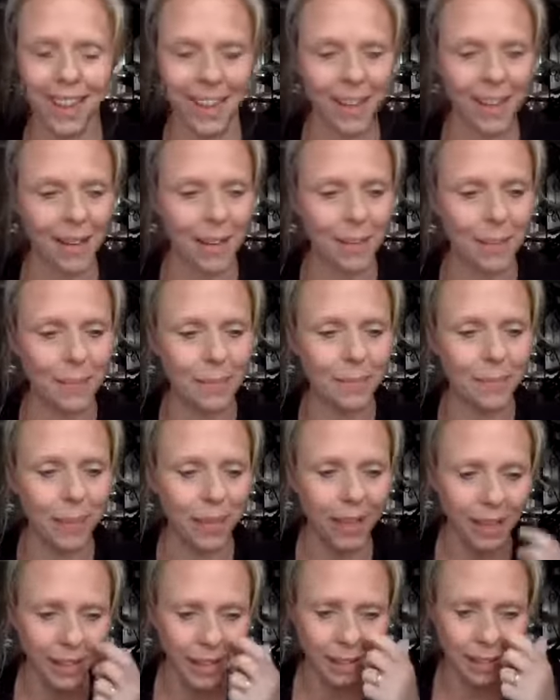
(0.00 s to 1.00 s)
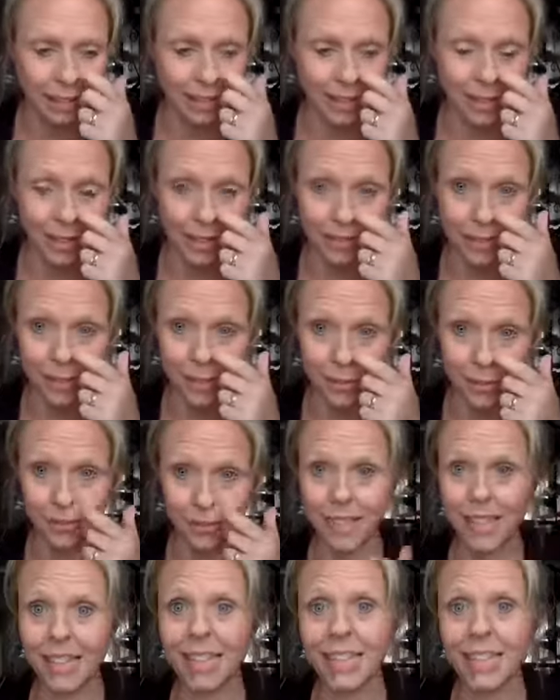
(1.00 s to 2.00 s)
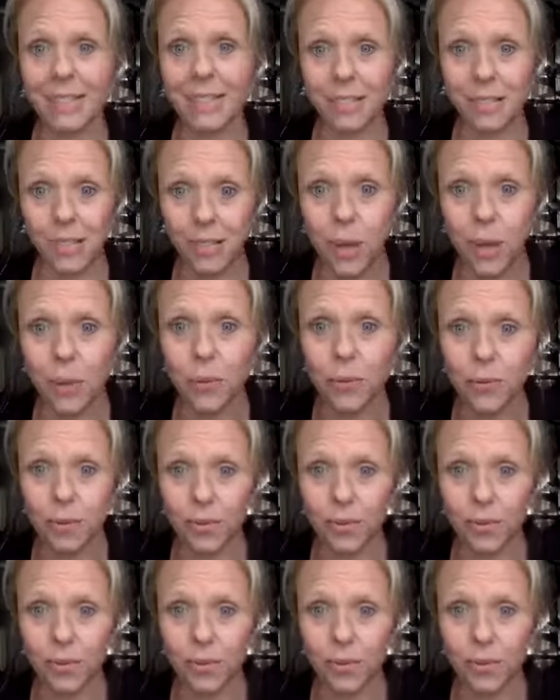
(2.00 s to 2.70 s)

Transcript: because um, I do think it's so,